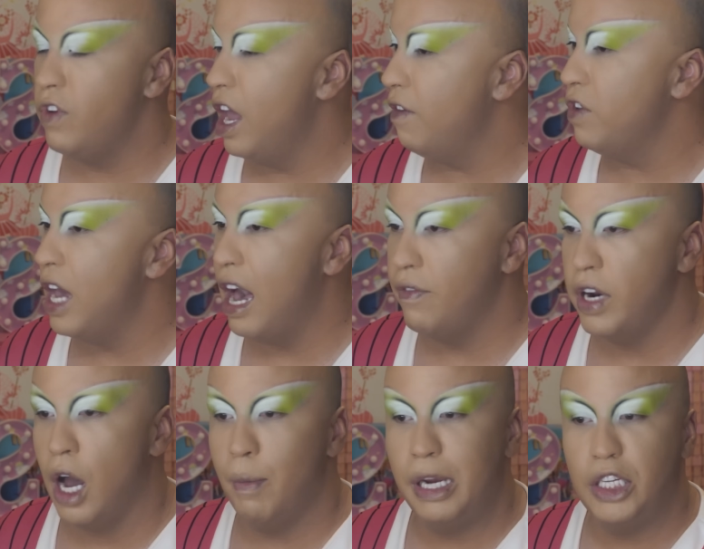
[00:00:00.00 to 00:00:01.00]
If you haven't
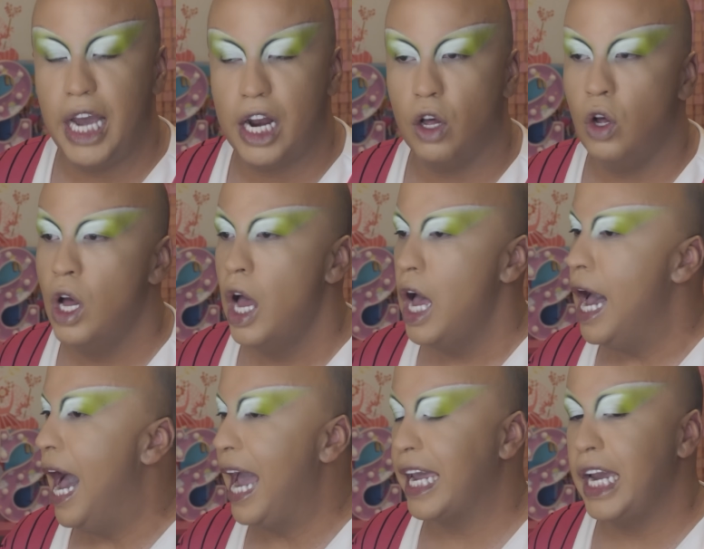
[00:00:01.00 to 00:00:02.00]
on my channel,
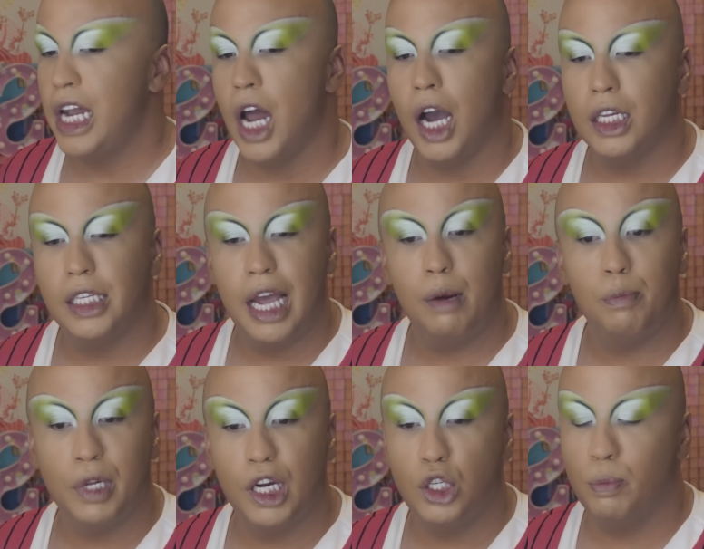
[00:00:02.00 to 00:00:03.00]
I cannot stand
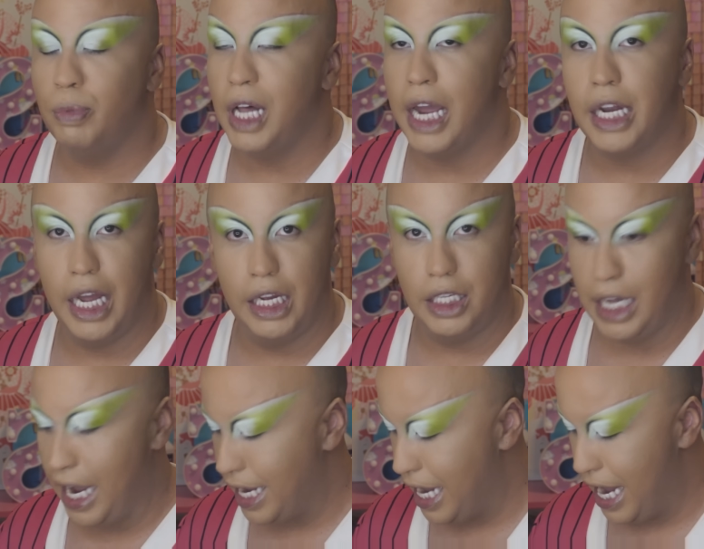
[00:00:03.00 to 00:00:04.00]
blush blindness.
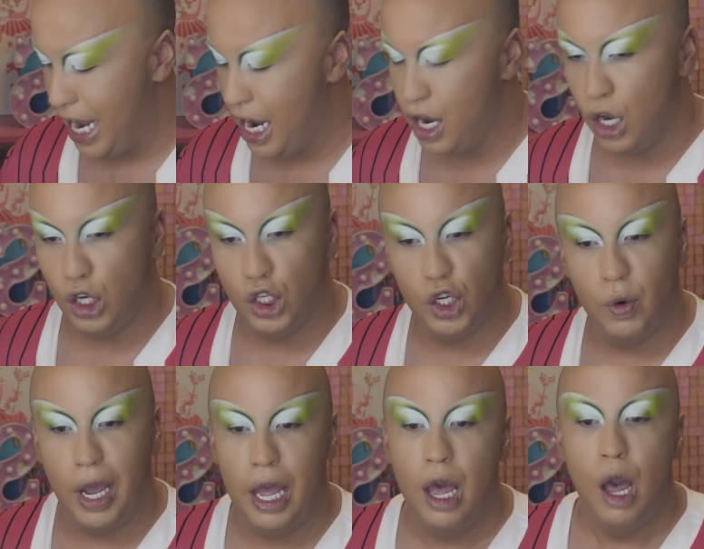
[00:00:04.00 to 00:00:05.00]
I can't do
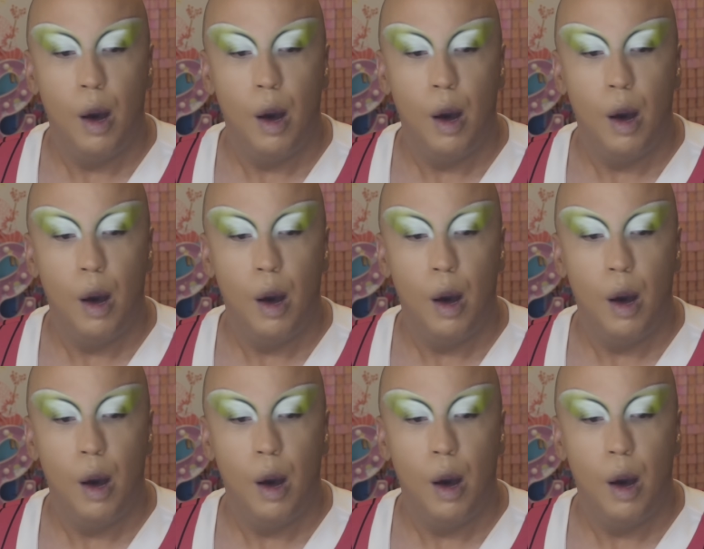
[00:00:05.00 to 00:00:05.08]
it.